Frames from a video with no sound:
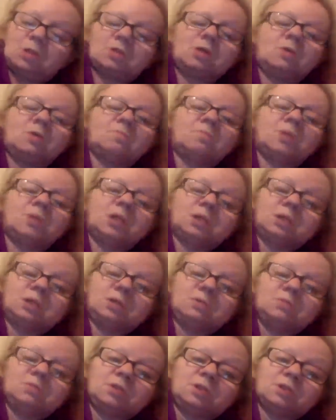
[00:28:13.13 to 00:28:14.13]
I've got plenty
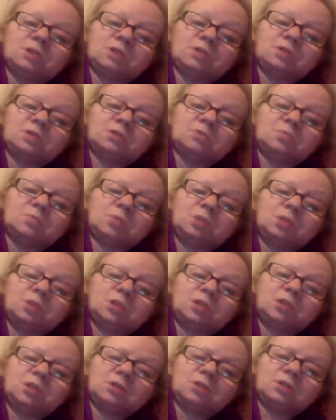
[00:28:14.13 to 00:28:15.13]
of reasons
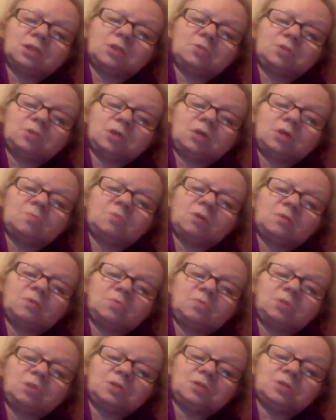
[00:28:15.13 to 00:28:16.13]
why they would come up
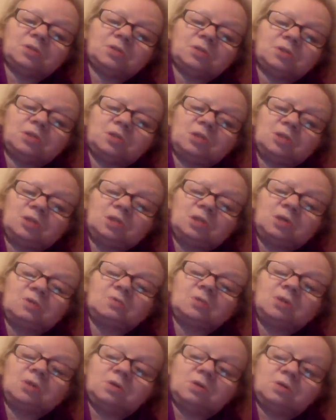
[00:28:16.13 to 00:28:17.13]
with.
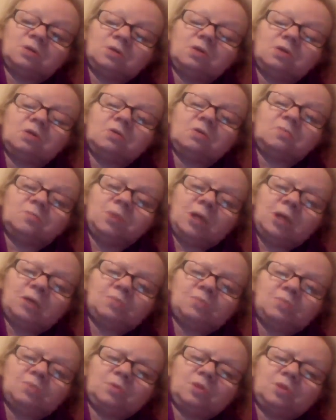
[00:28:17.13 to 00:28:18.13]
I've got a lot of
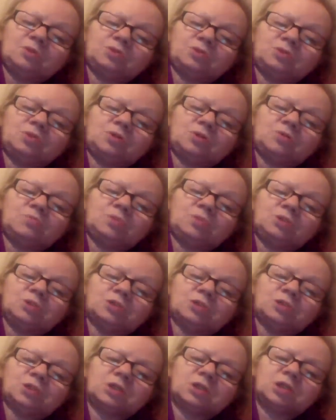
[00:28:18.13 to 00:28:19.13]
paperwork
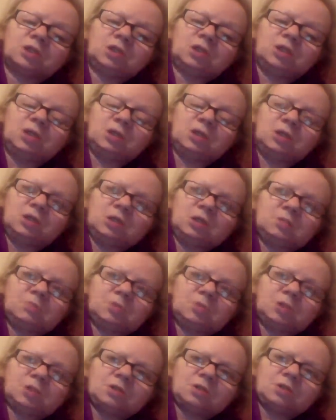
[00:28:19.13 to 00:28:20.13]
documents.
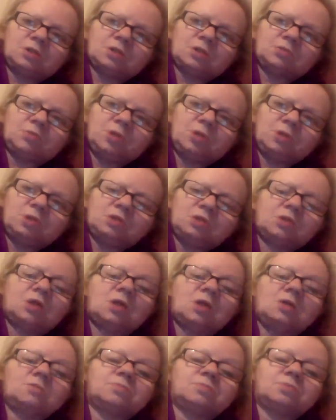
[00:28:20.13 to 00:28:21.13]
Because when you
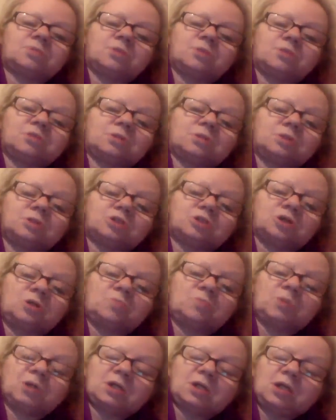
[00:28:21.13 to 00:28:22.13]
go through, good
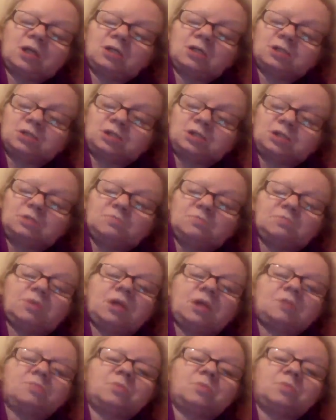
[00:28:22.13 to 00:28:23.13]
job I kept certain
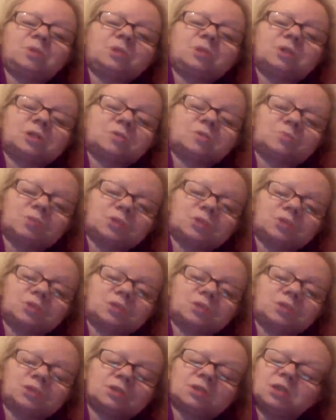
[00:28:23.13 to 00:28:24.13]
paperwork,
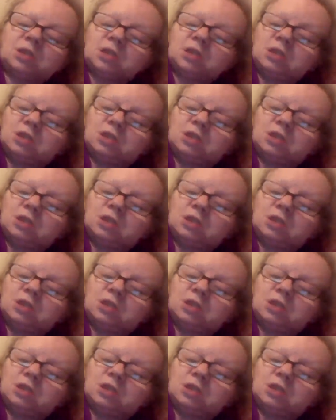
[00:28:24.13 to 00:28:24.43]
because